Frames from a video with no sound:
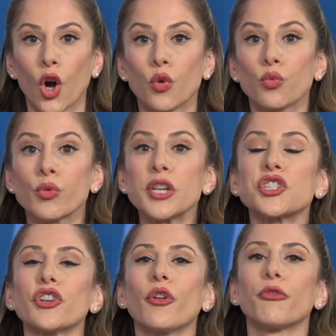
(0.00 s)

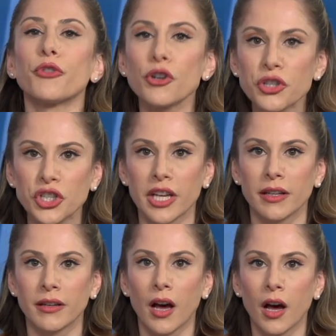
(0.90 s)
original
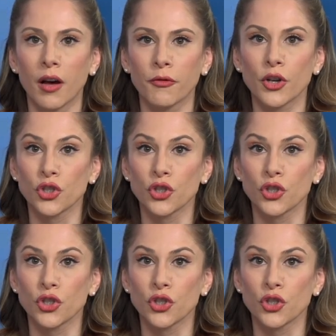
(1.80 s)
version of